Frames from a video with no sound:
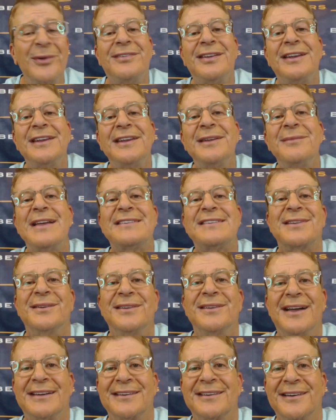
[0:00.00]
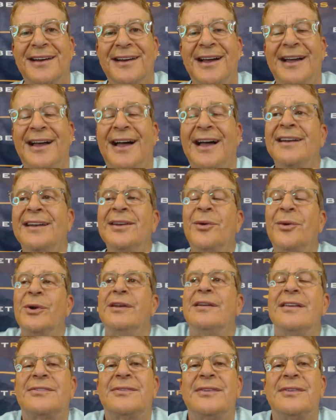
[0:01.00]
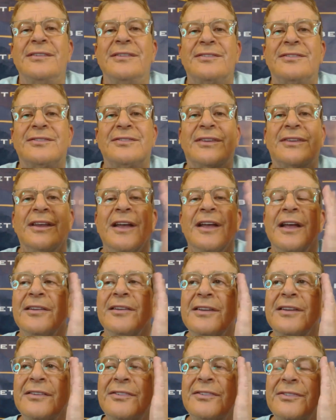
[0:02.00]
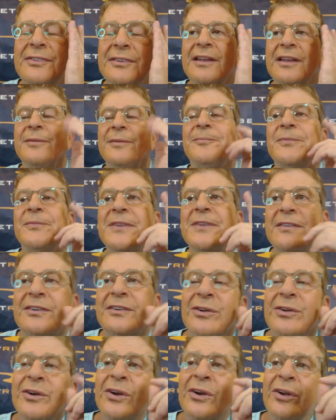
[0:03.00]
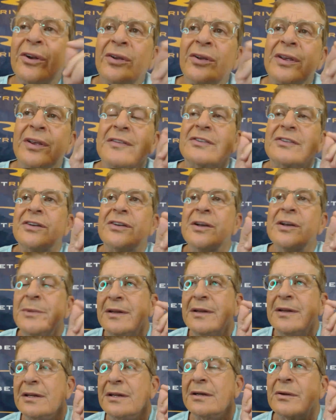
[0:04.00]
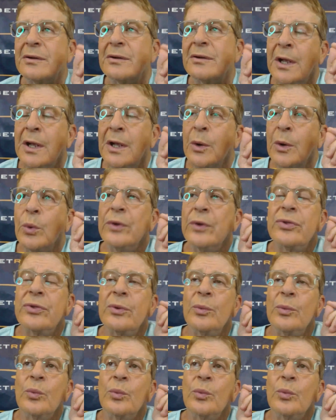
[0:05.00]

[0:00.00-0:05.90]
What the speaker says: Maybe her own teammates don't like her. I don't know what it is. This girl has come in here with